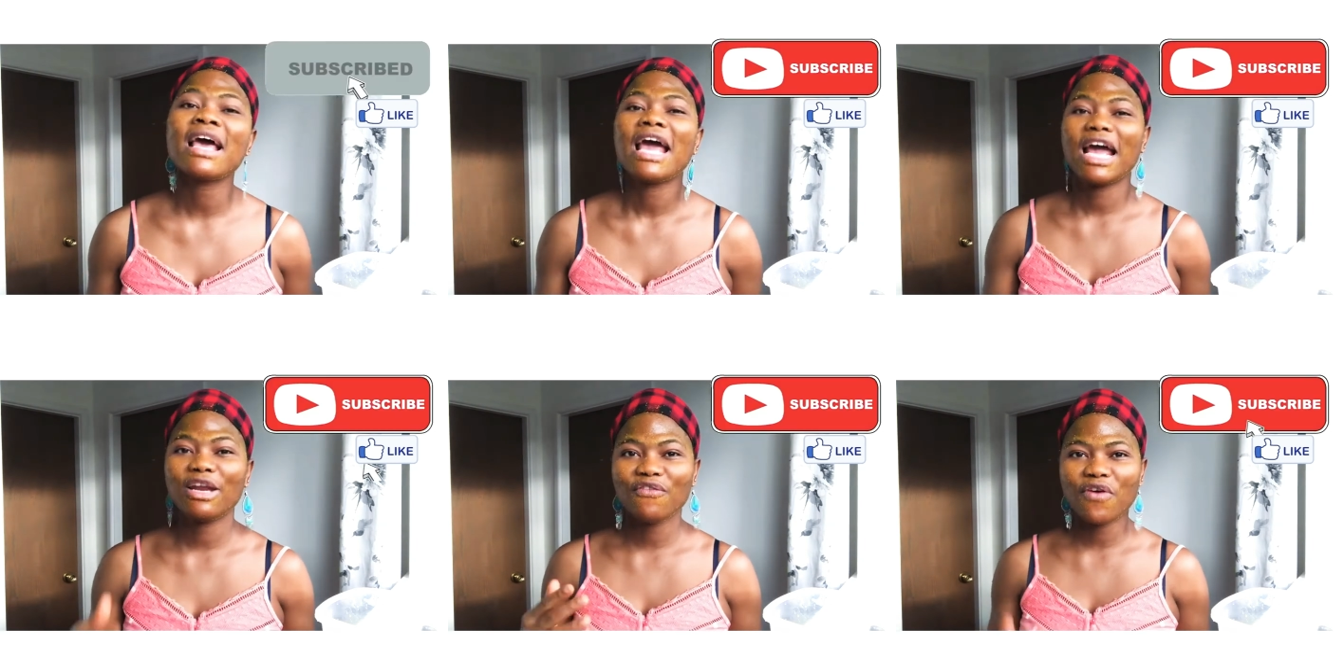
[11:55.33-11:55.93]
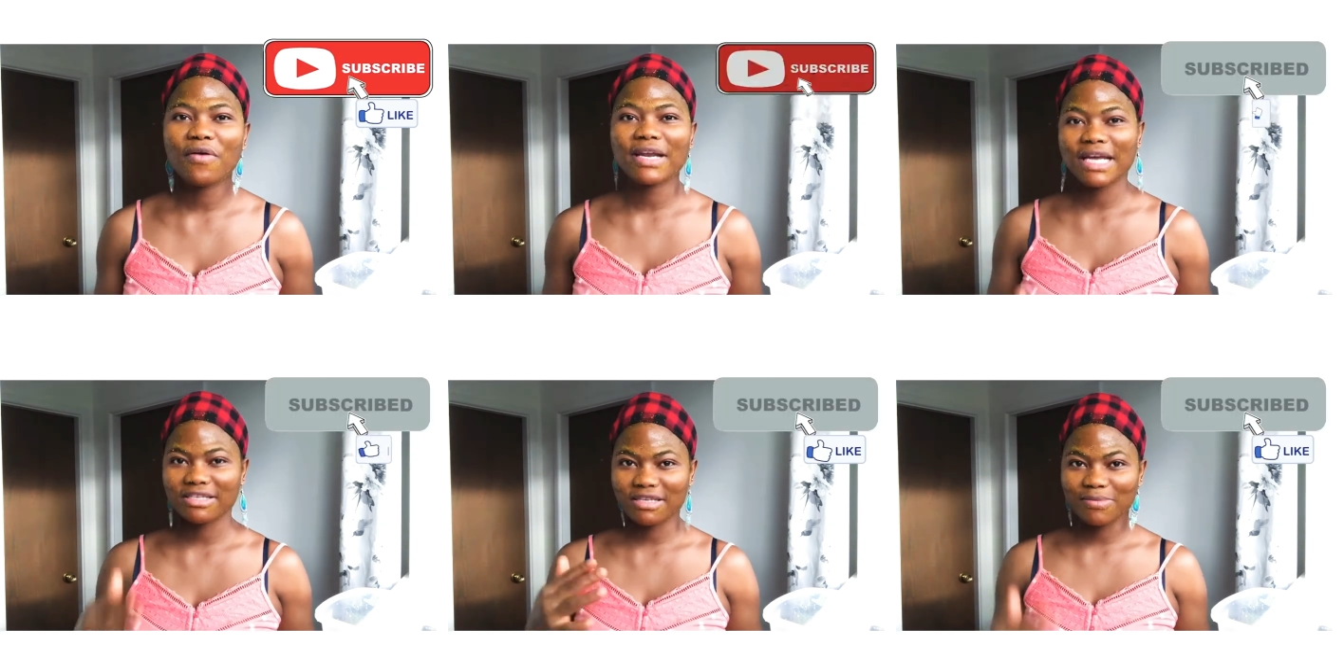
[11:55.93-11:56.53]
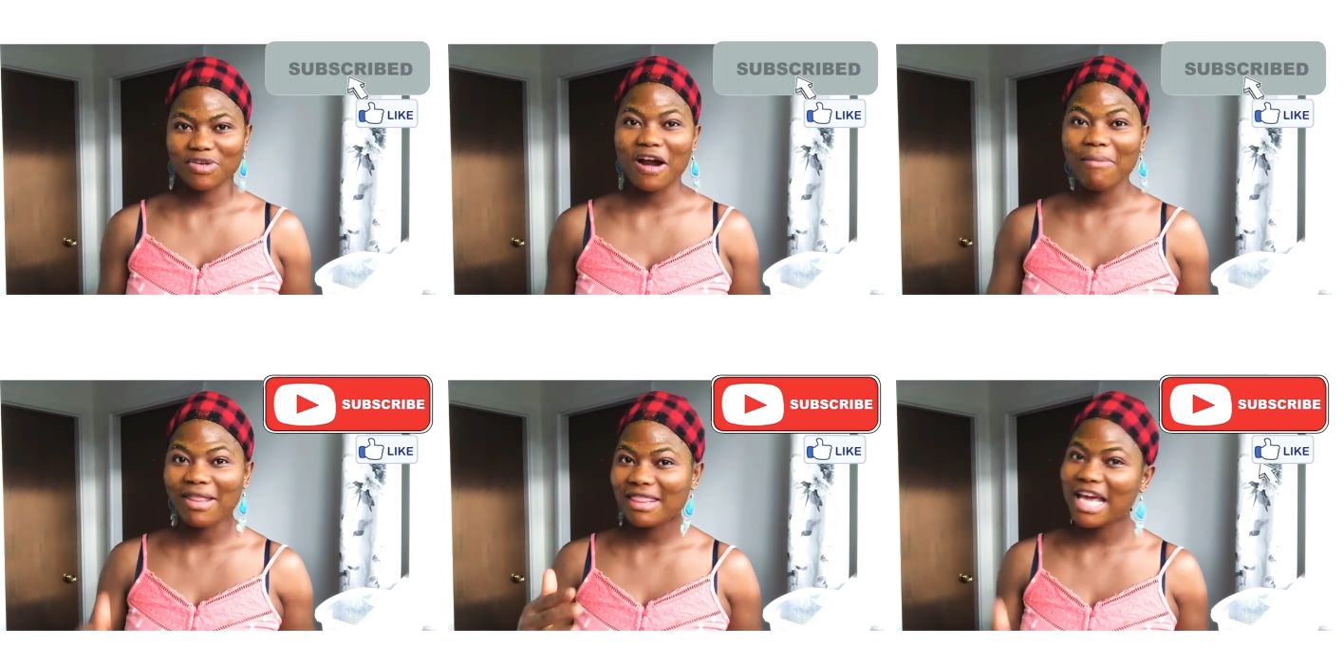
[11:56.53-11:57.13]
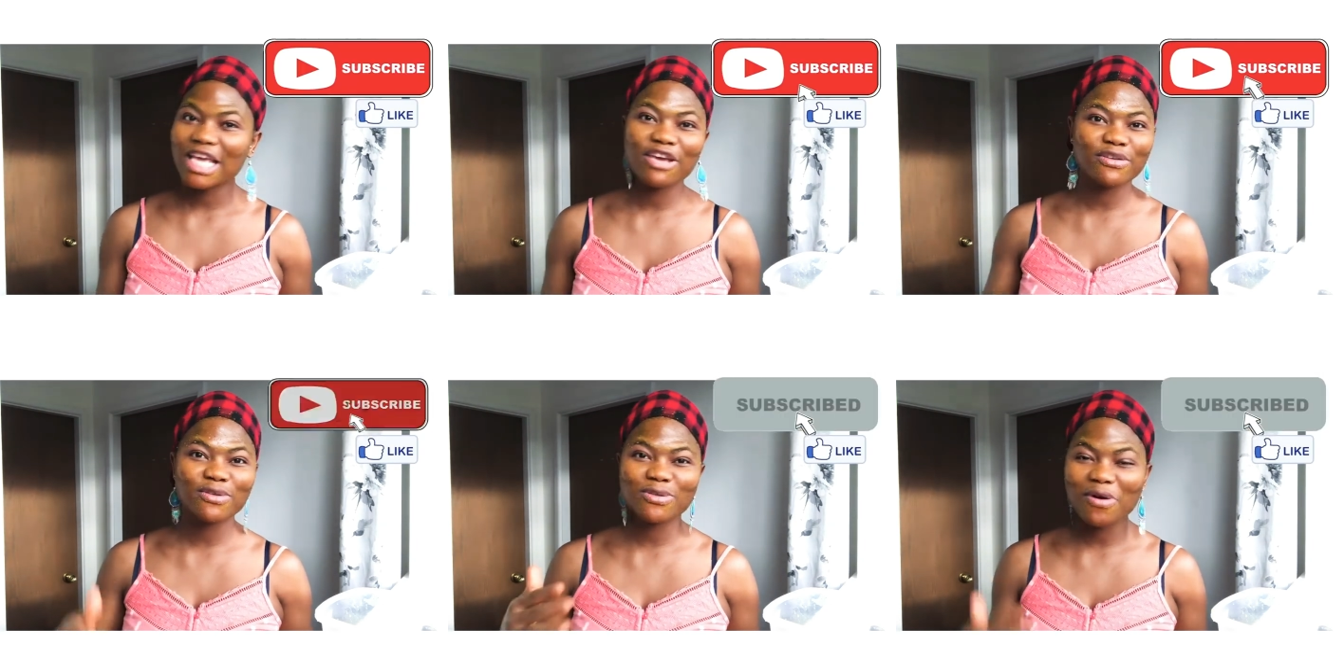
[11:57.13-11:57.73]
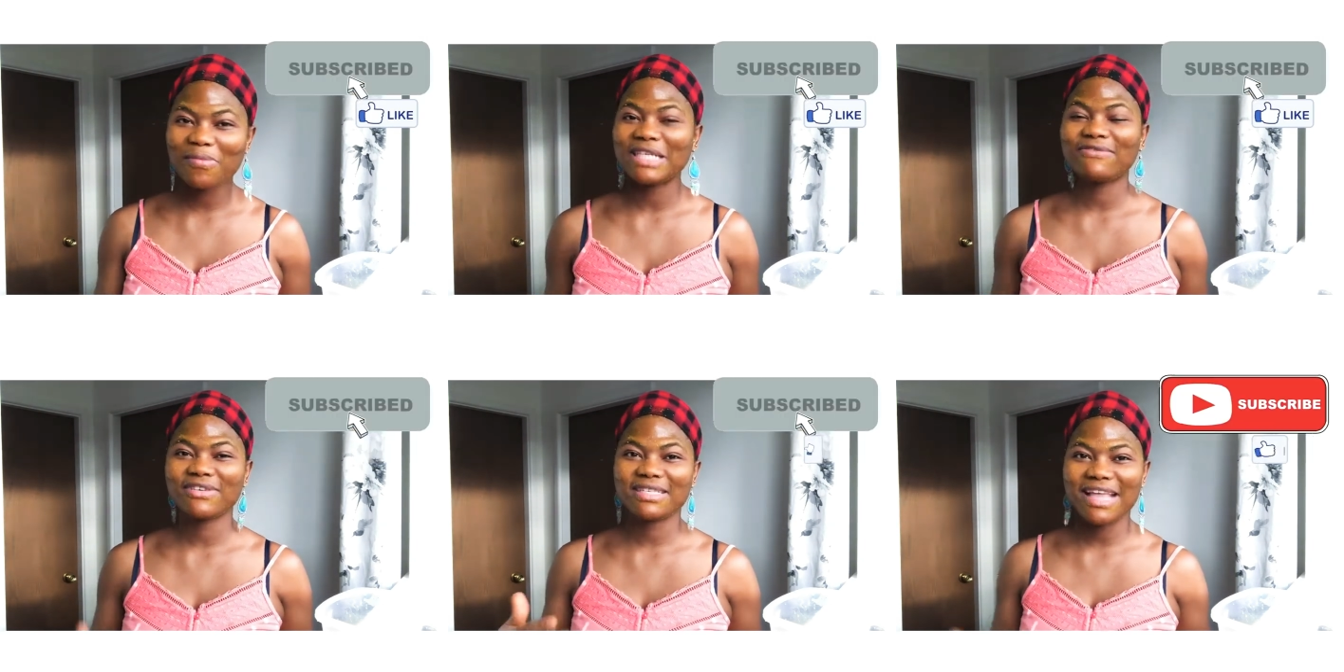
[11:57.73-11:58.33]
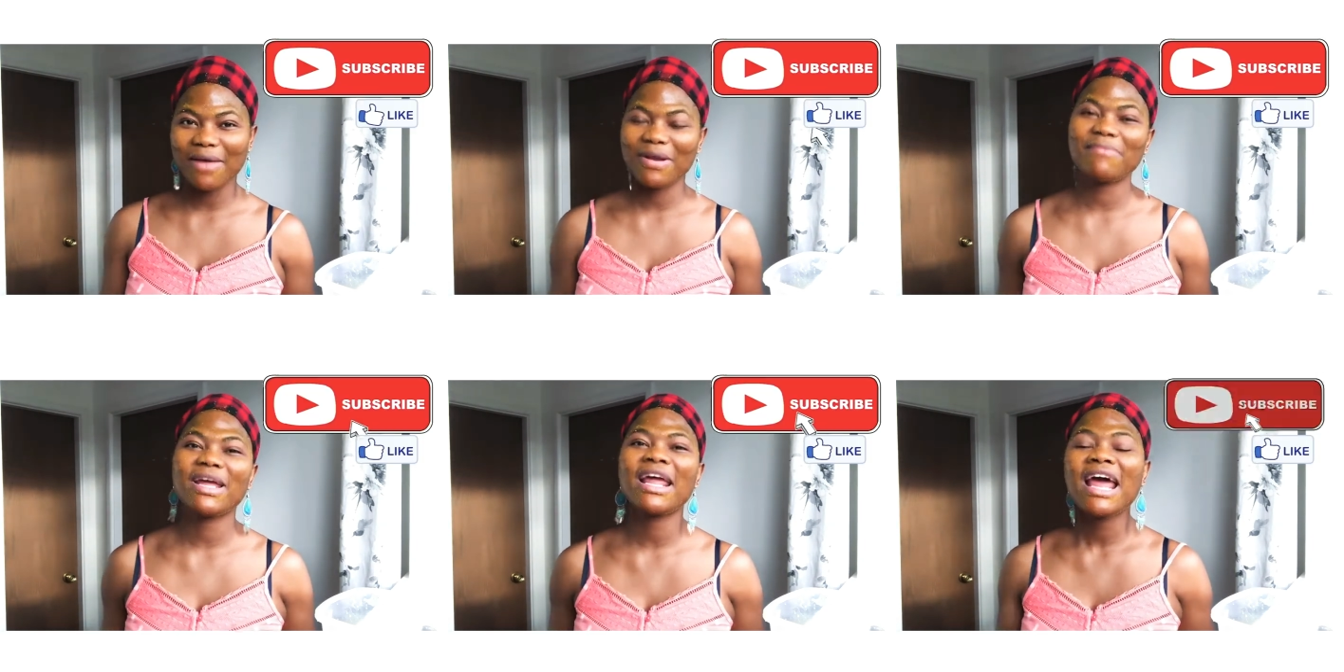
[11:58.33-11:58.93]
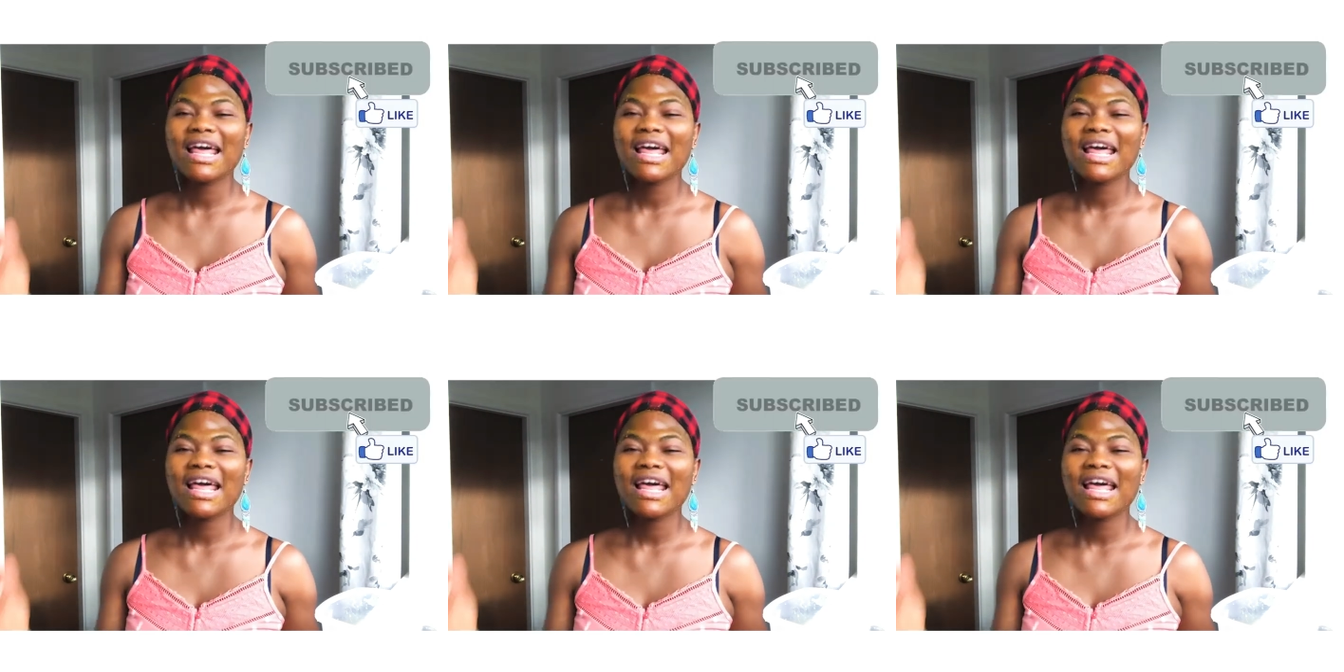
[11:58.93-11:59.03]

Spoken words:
And if you're already a subscriber, thank you so much for staying with me.